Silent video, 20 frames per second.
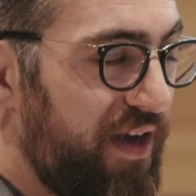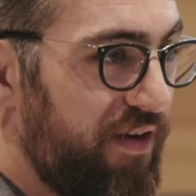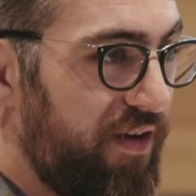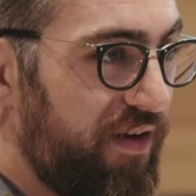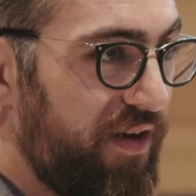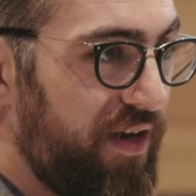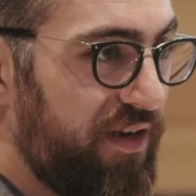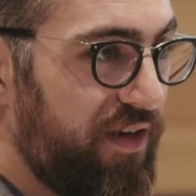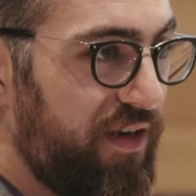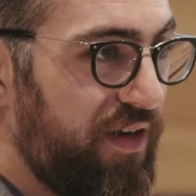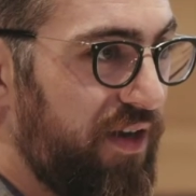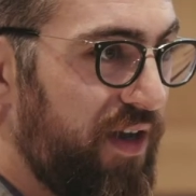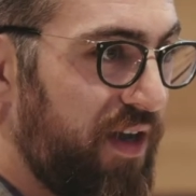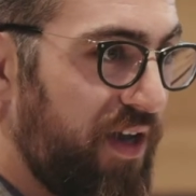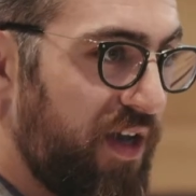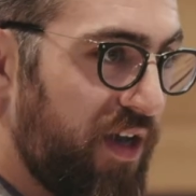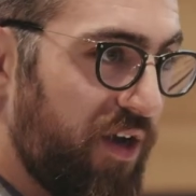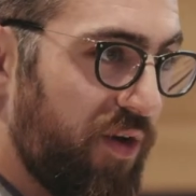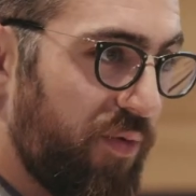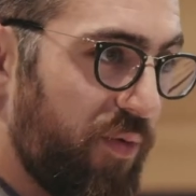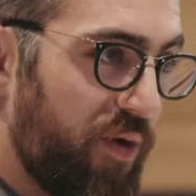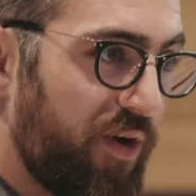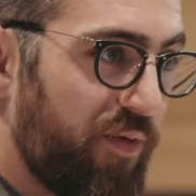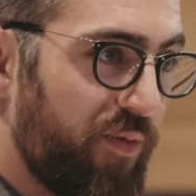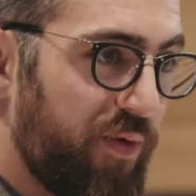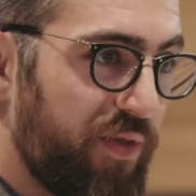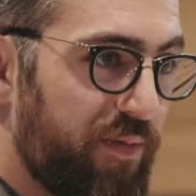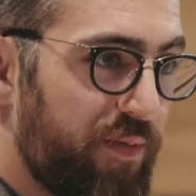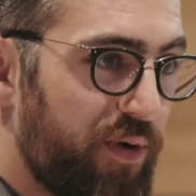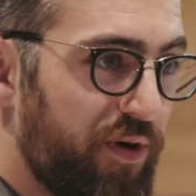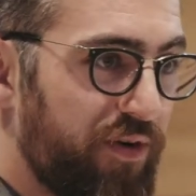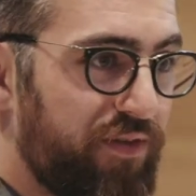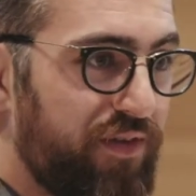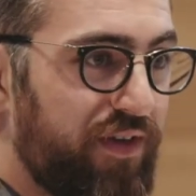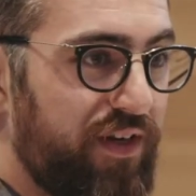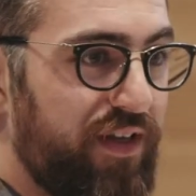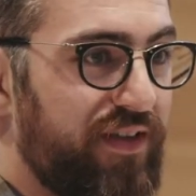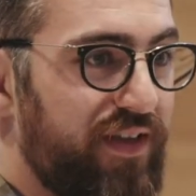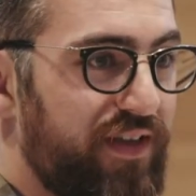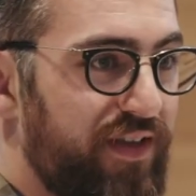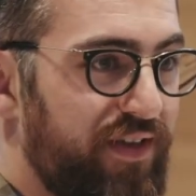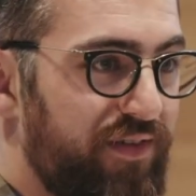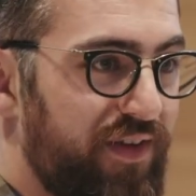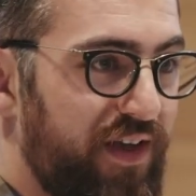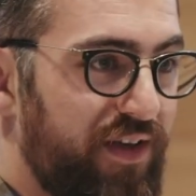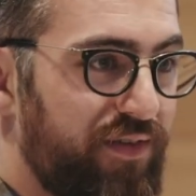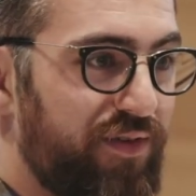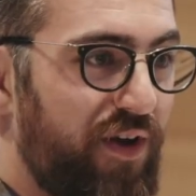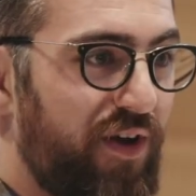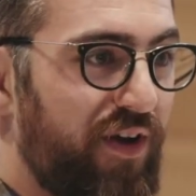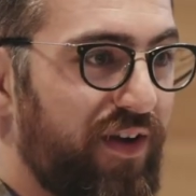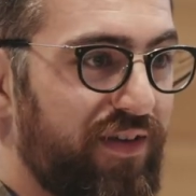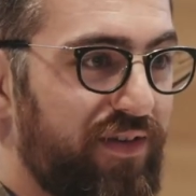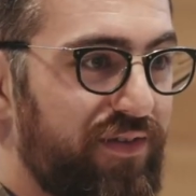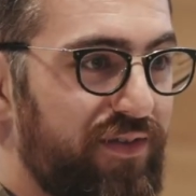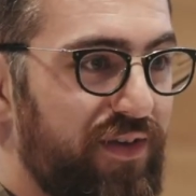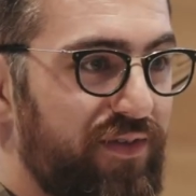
counter and you're working with the person and then they say, sorry, the